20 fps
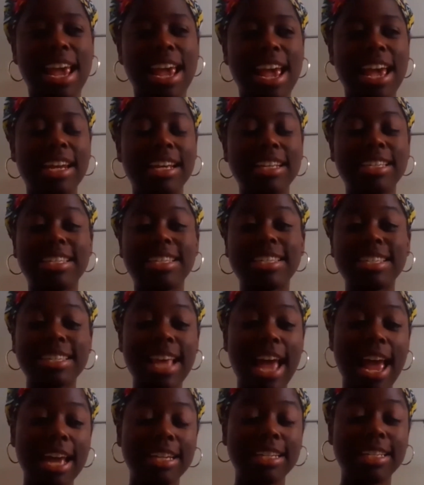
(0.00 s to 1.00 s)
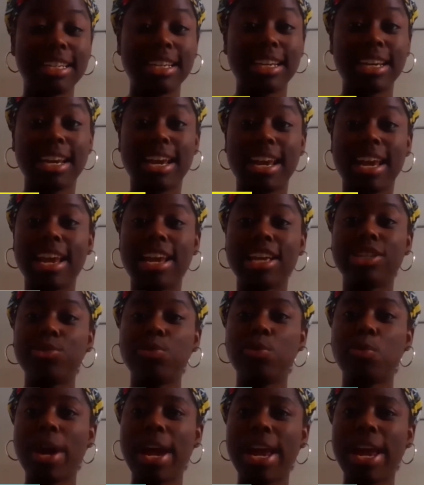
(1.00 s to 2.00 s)
And a set is
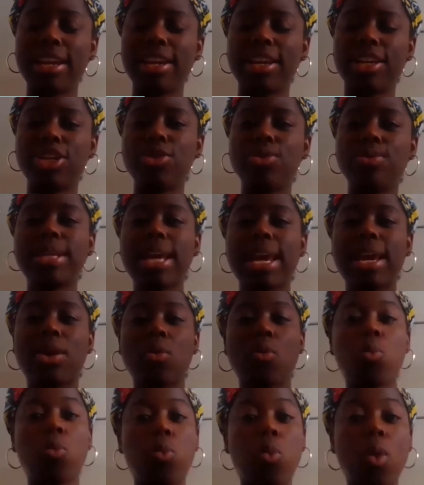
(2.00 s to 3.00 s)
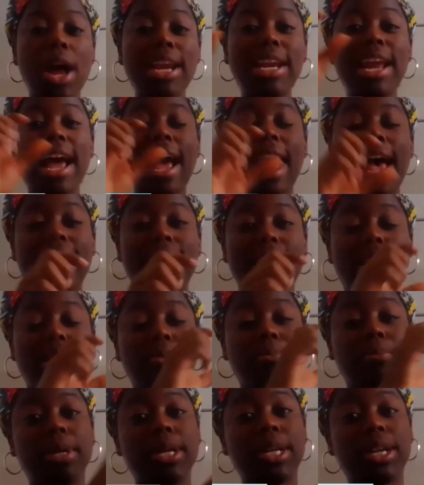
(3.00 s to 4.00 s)
when you take one
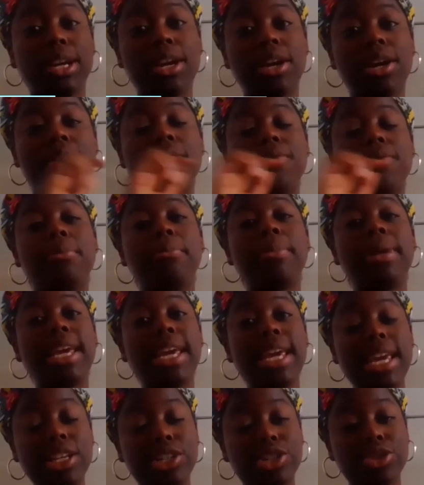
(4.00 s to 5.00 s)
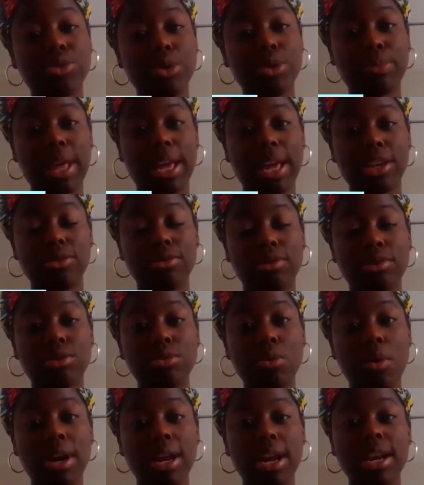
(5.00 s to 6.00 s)
item from each group that you
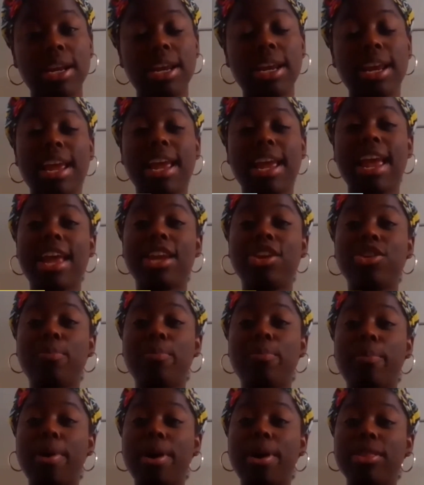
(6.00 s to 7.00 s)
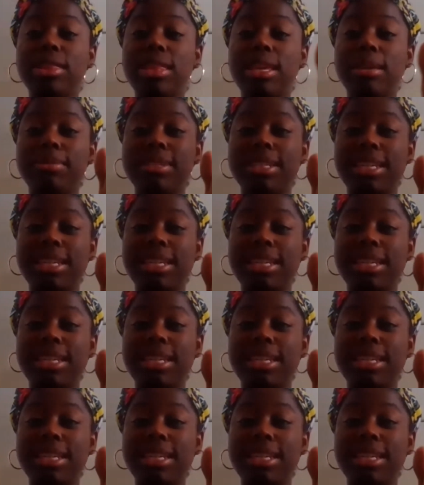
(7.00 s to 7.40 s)
sorted and you put them